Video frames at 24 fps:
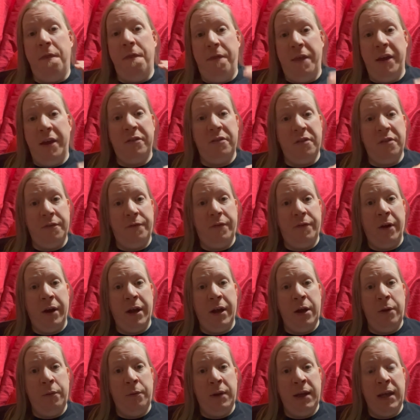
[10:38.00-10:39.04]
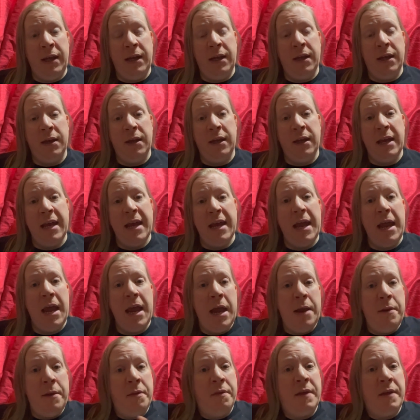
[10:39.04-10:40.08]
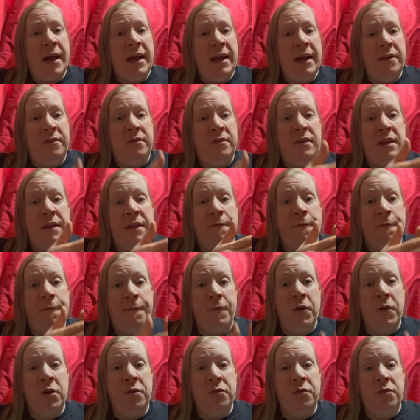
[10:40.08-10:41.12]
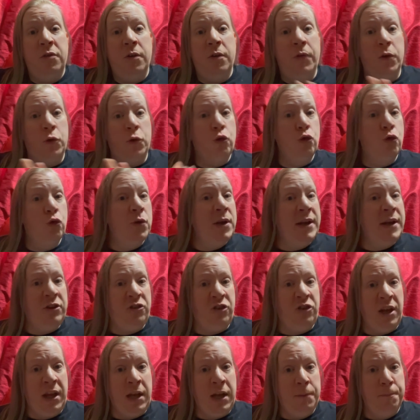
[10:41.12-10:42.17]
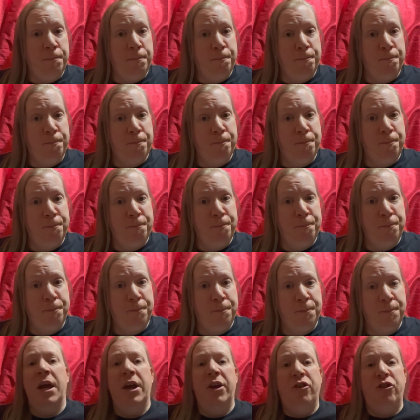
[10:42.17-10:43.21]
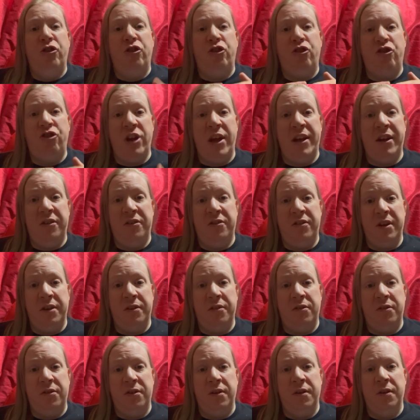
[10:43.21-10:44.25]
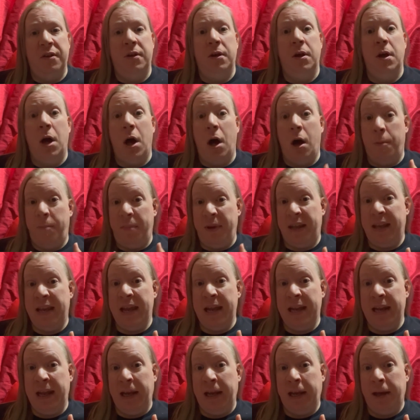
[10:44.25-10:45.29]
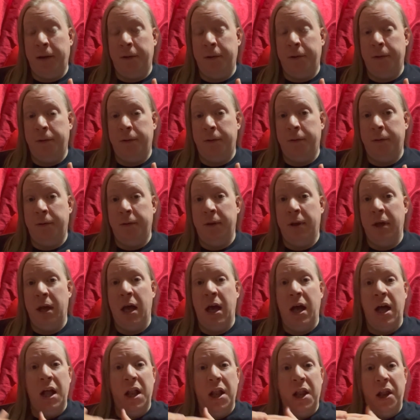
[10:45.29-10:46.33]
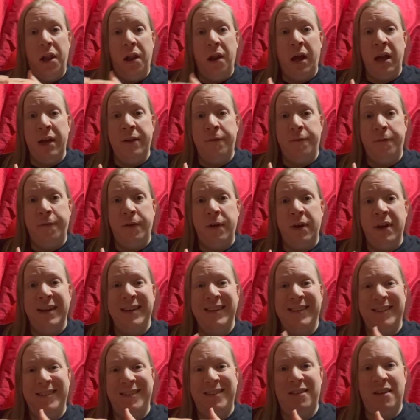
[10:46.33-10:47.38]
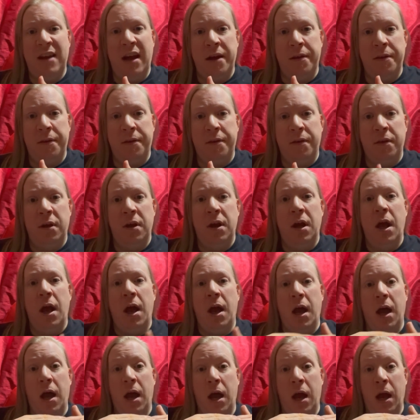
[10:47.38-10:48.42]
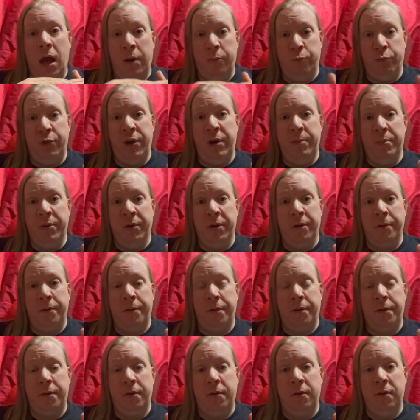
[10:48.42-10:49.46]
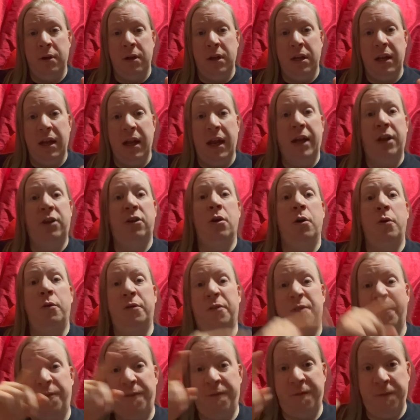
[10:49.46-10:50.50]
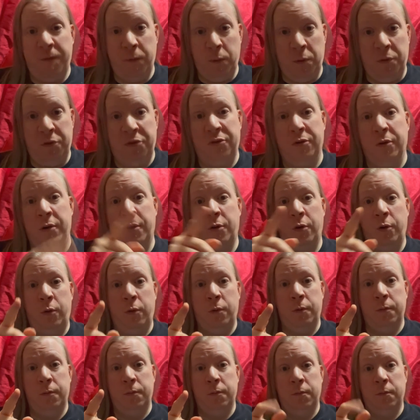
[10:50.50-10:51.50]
This is very unique in that it's the first of a trilogy. Genesis, a beginning, life, death, and rebirth. It goes full circle.